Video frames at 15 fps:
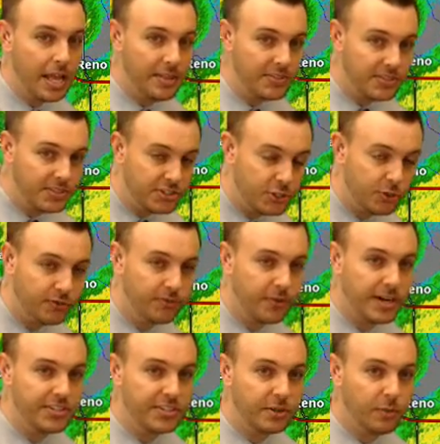This is still
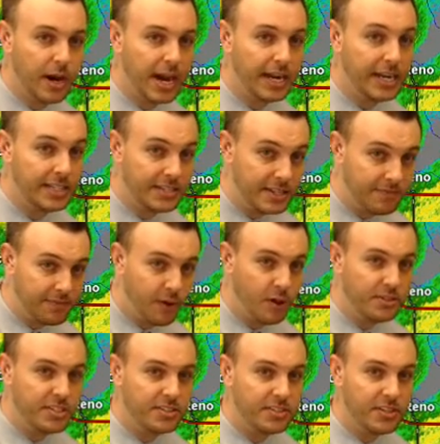freezing rain. It
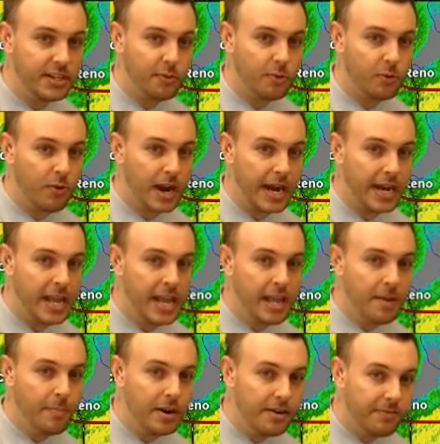falls as liquid rain,
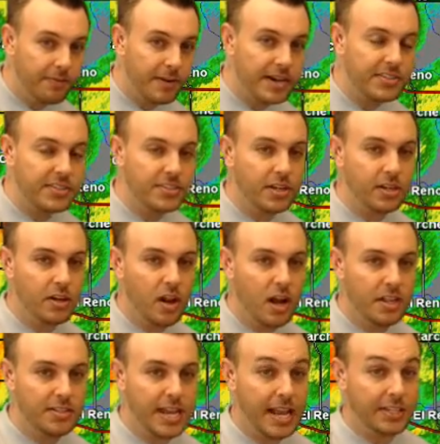but it freezes on
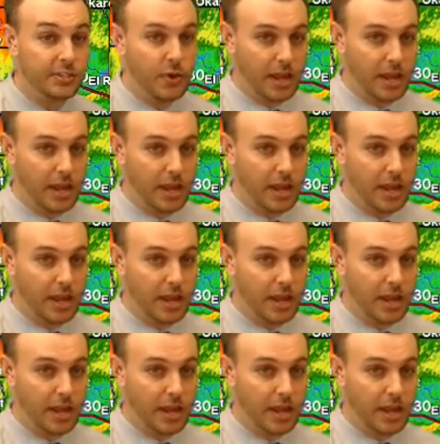contact.